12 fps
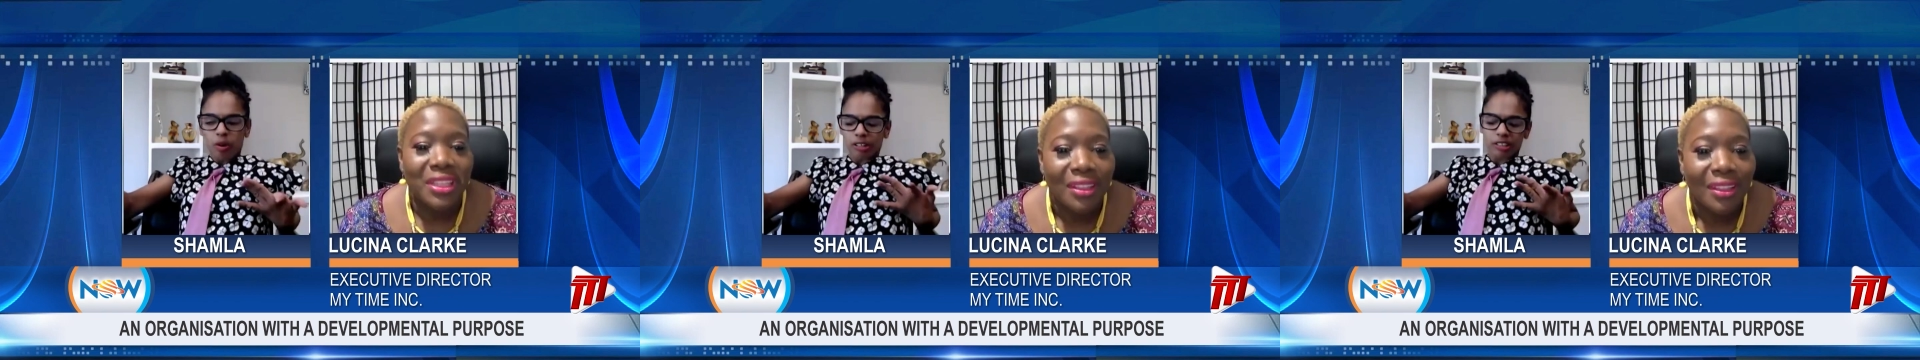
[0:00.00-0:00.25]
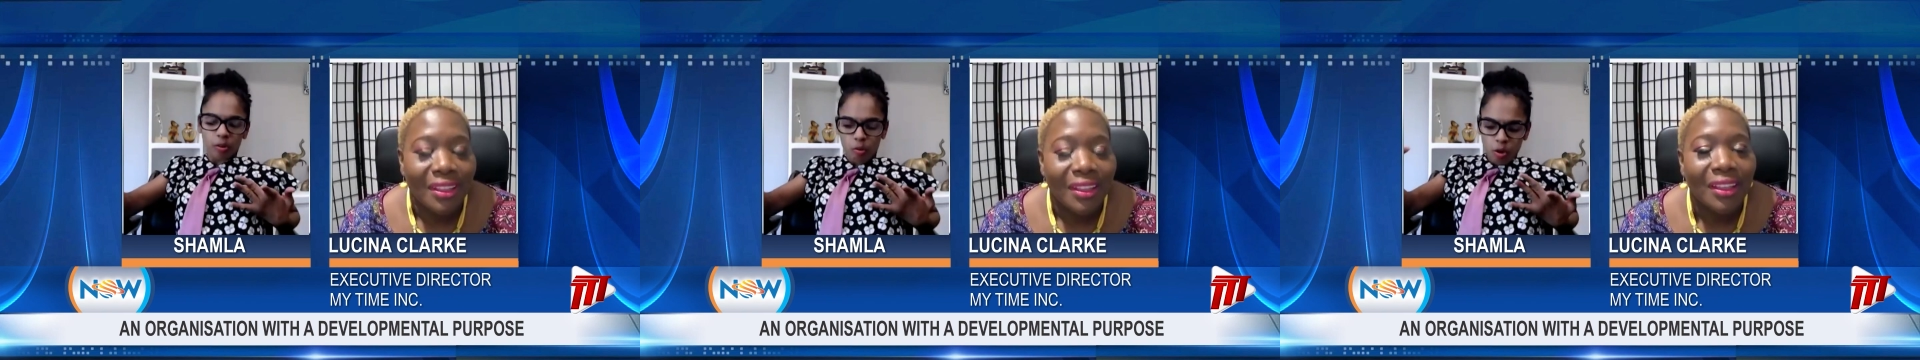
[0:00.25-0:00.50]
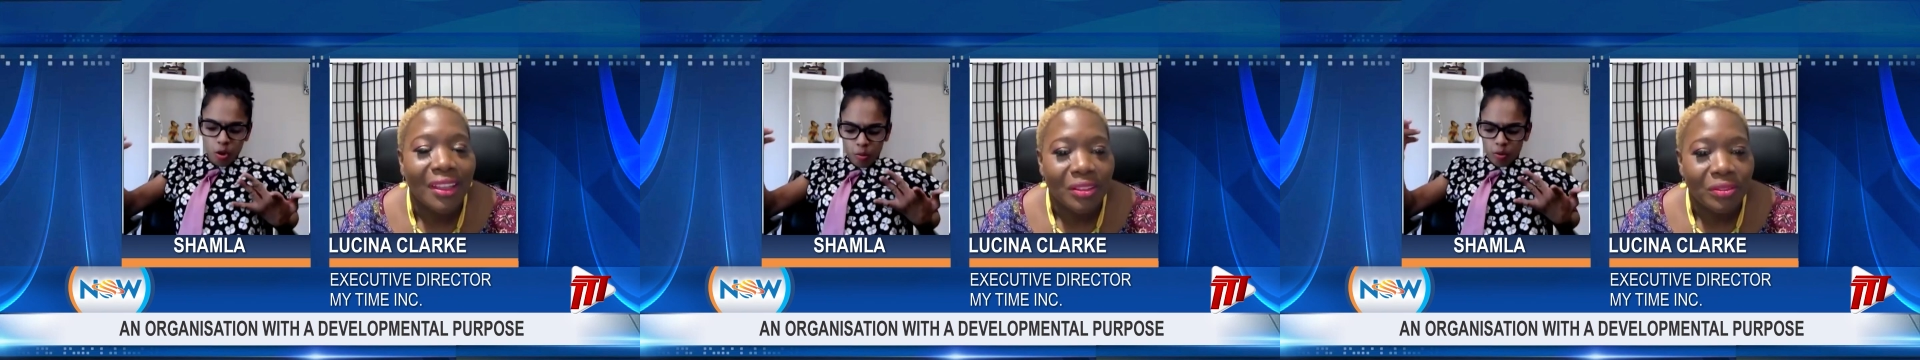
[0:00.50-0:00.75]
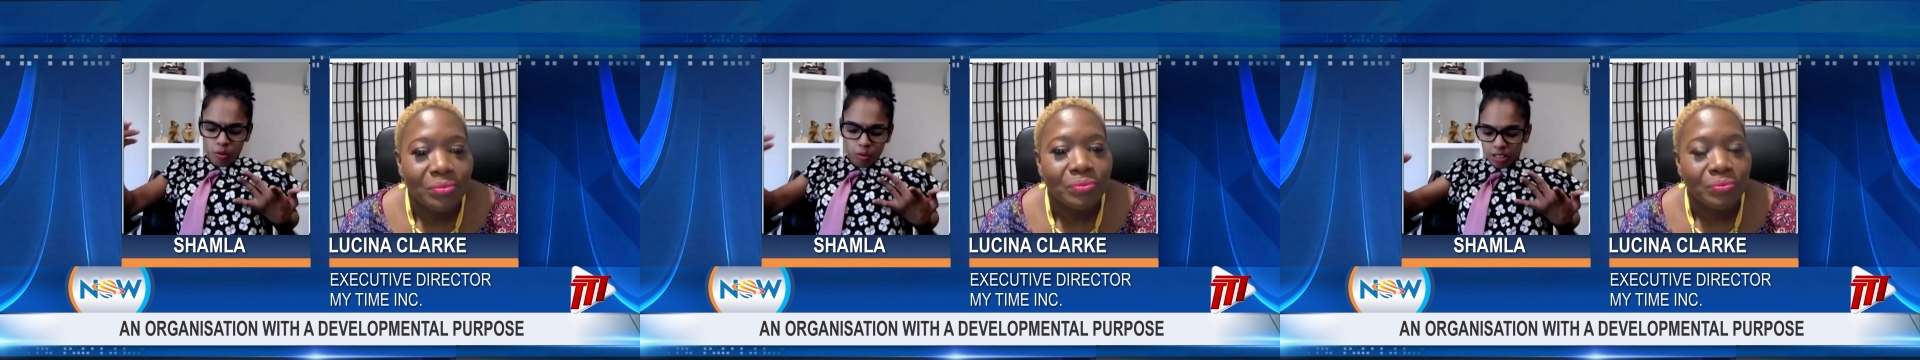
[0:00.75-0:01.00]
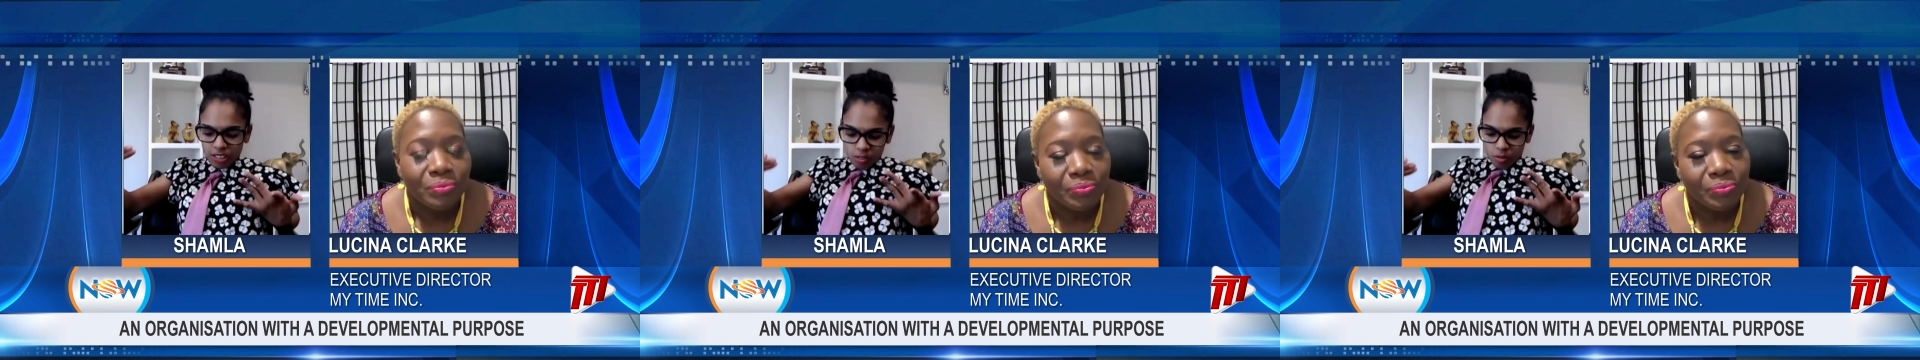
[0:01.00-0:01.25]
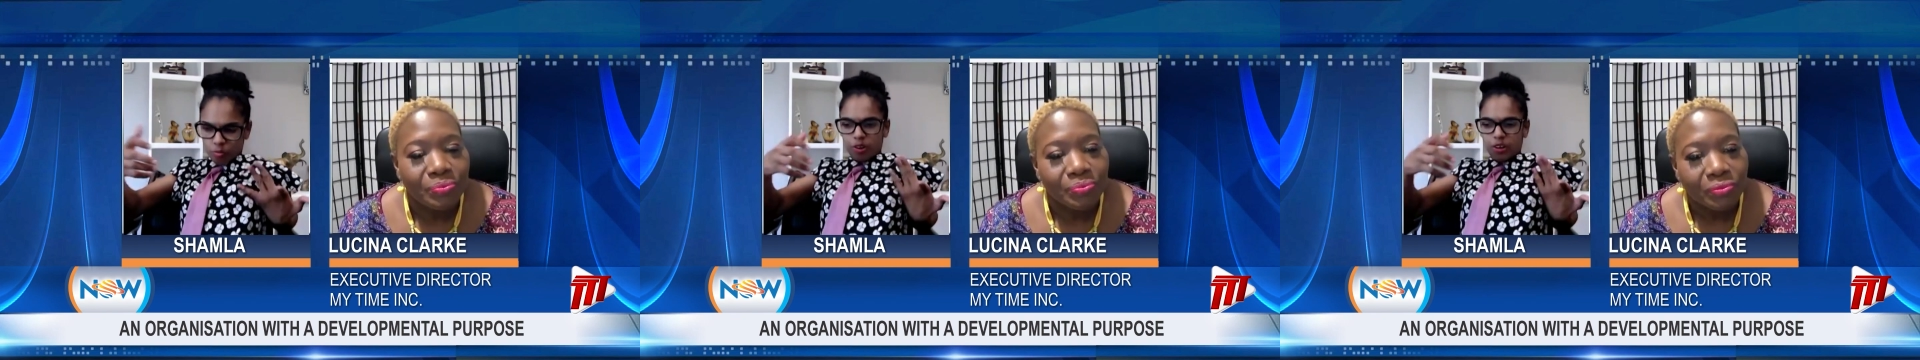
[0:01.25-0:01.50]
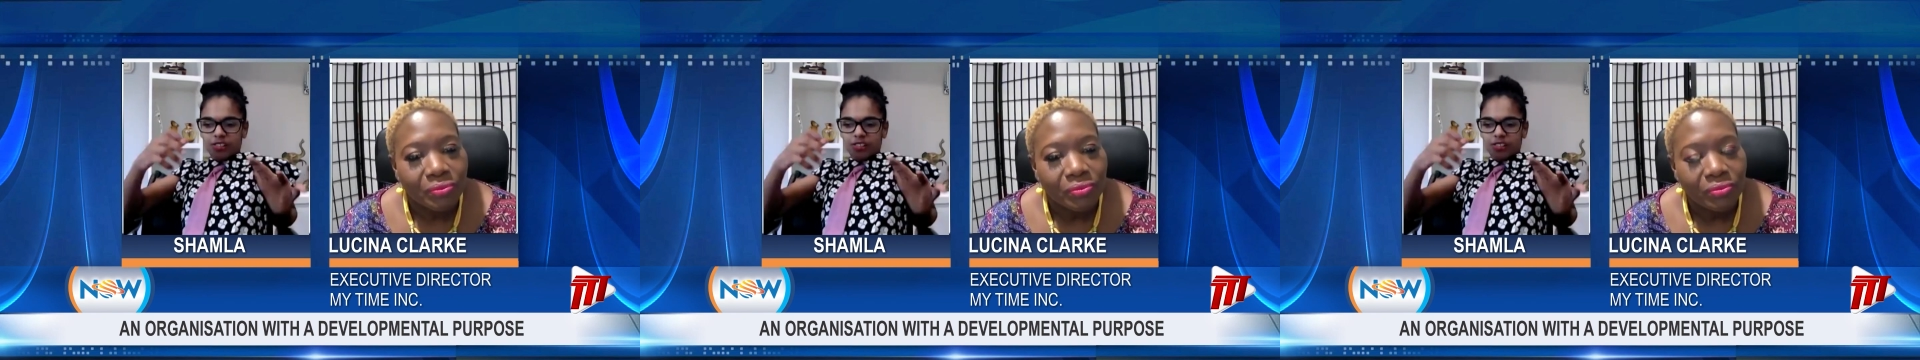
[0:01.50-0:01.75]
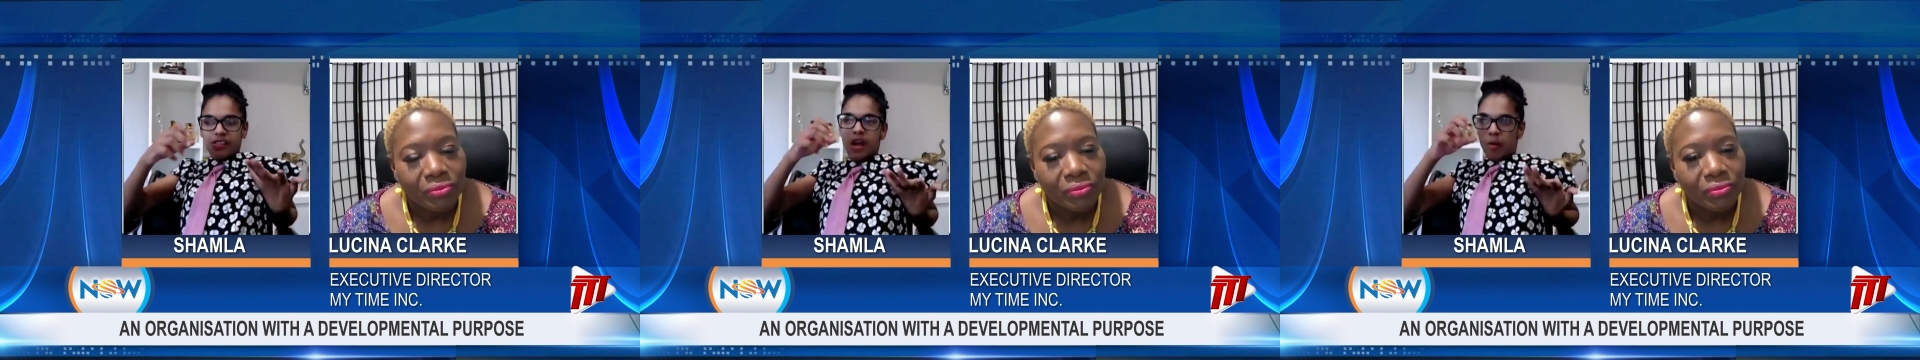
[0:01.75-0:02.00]
Speaker 1: what what what
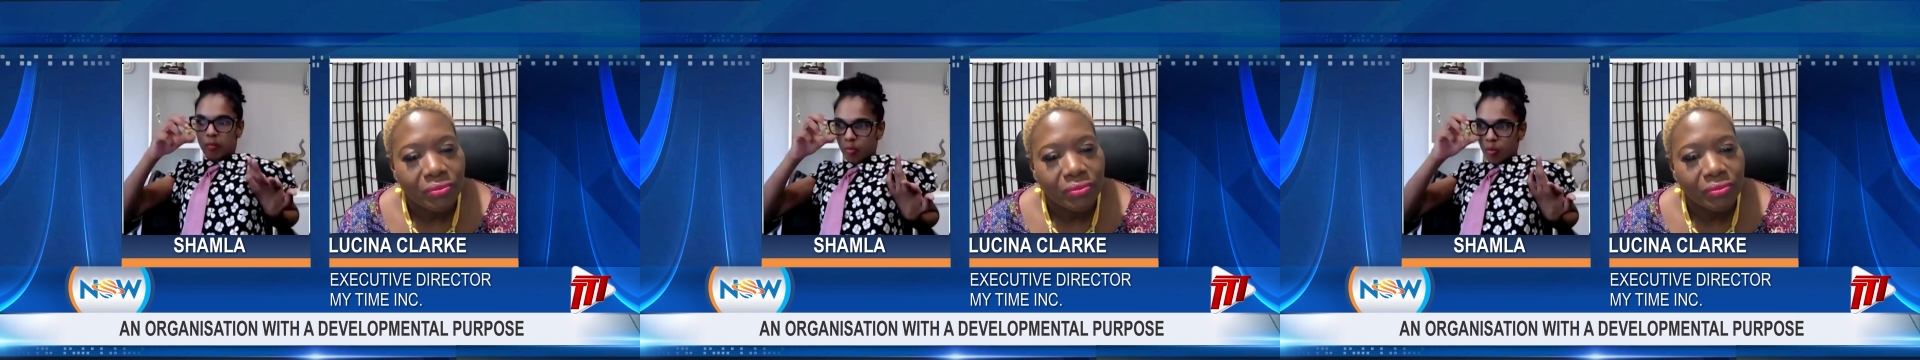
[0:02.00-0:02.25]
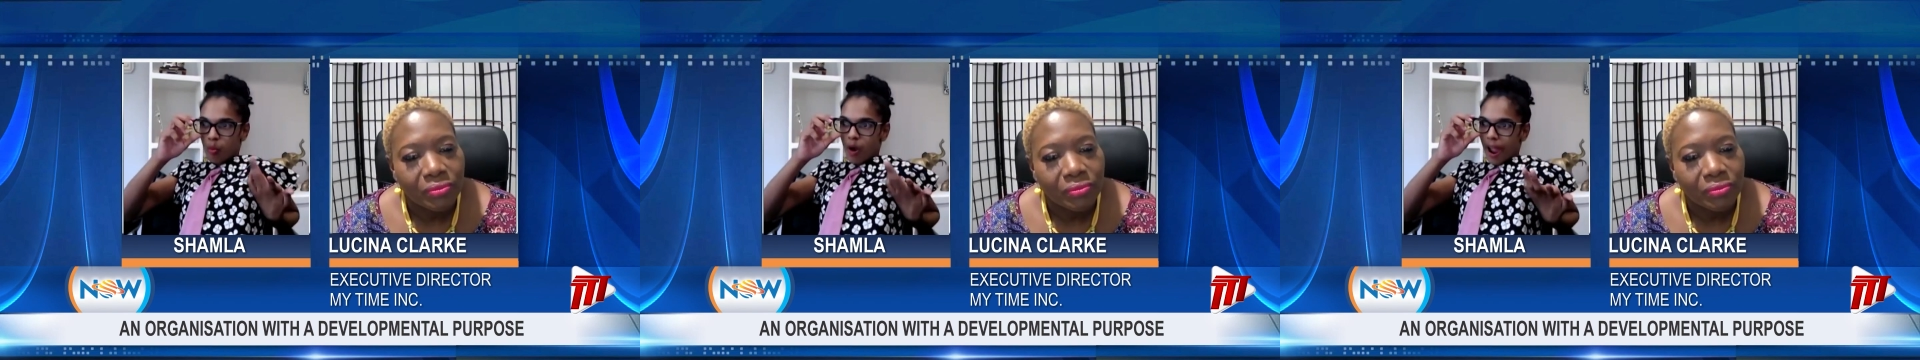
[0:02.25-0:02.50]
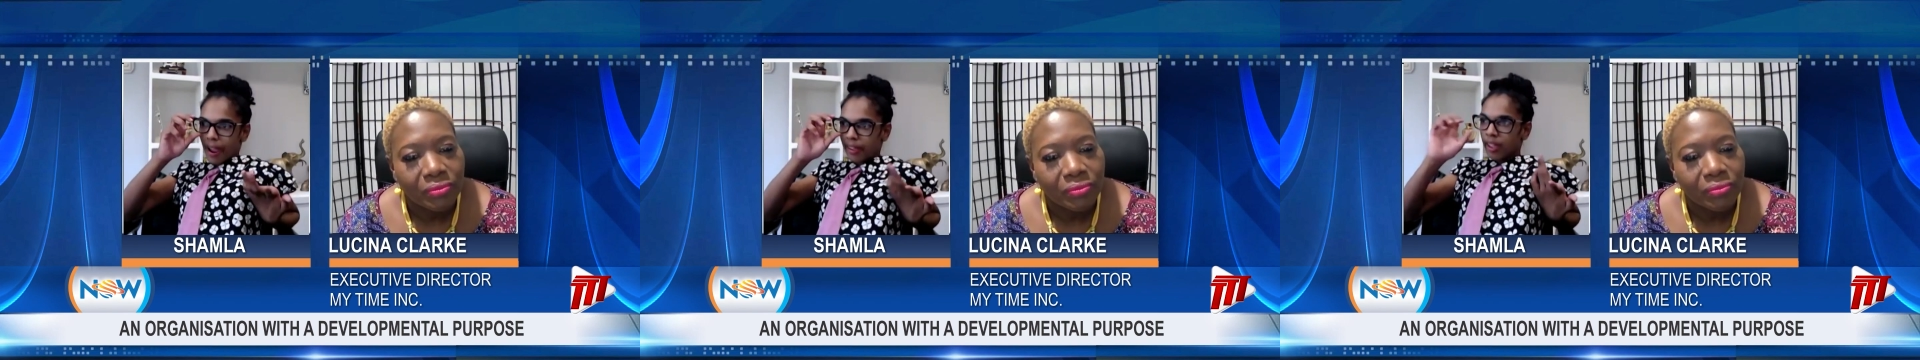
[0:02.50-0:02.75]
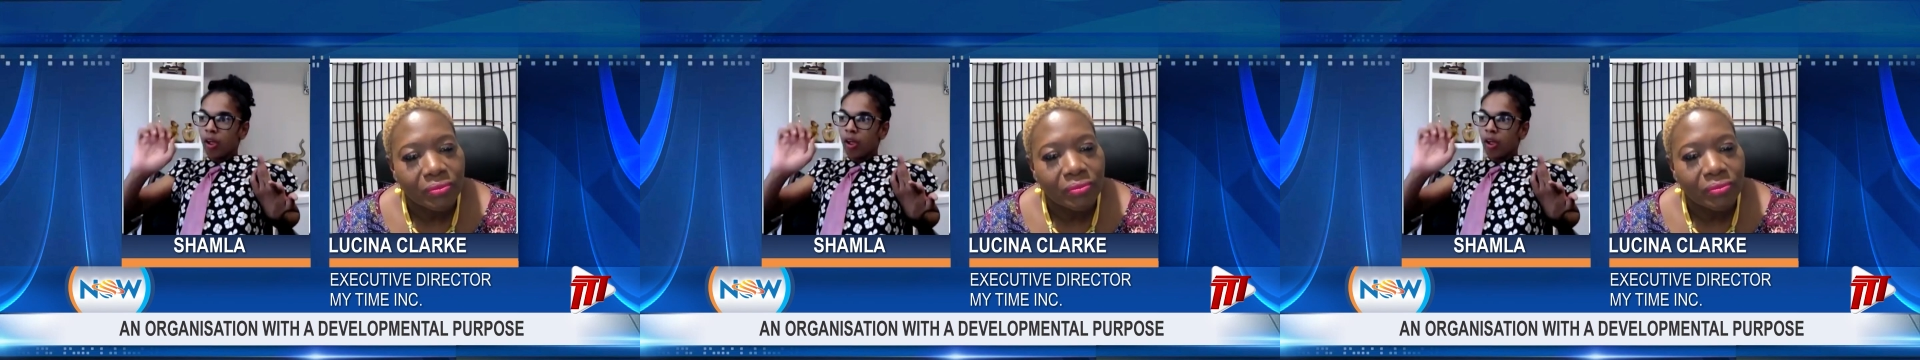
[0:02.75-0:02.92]
um why